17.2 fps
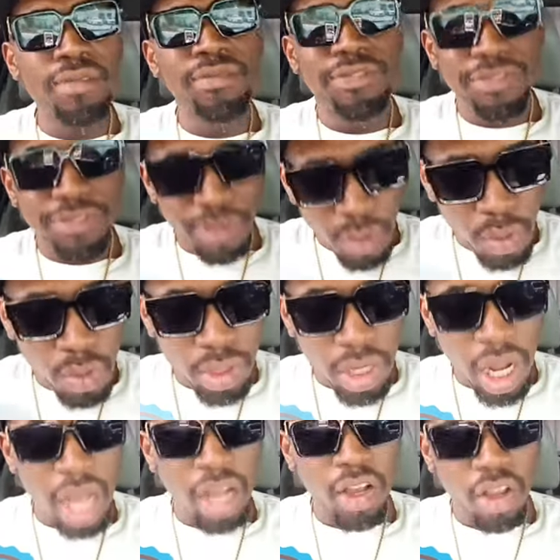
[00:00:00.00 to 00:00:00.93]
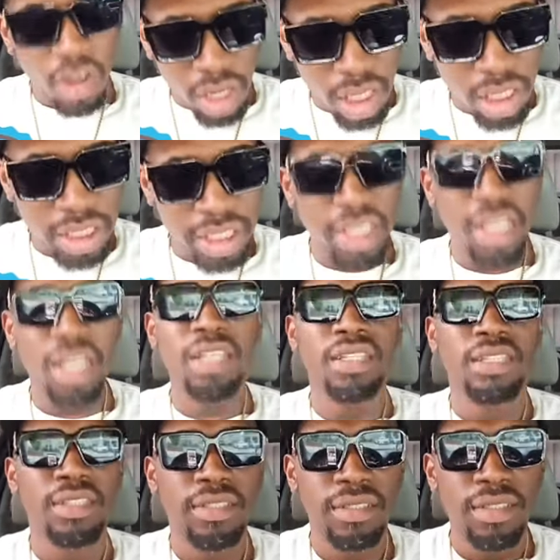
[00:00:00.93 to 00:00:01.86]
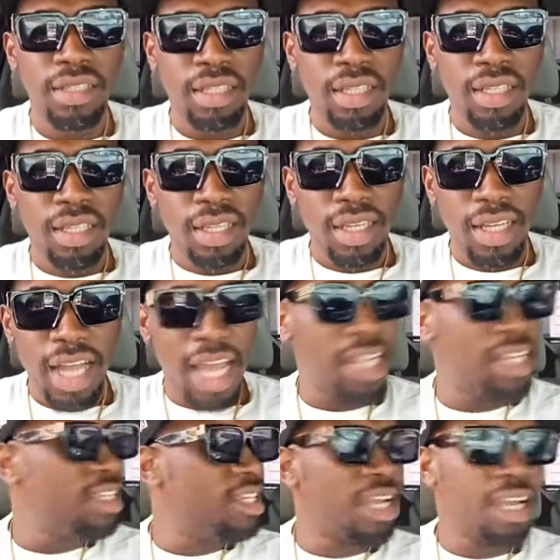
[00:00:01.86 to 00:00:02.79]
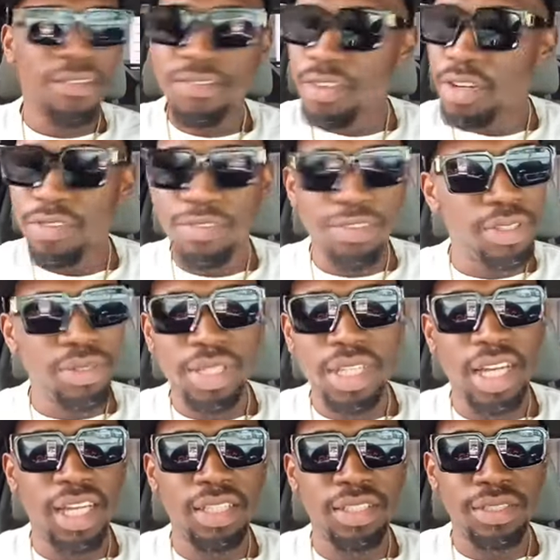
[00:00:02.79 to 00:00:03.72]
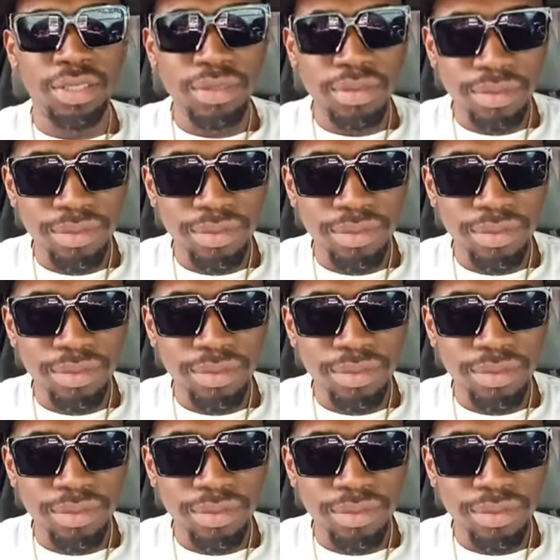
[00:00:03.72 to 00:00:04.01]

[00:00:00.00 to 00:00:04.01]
food and culture, and it now have nothing to do with Andrew.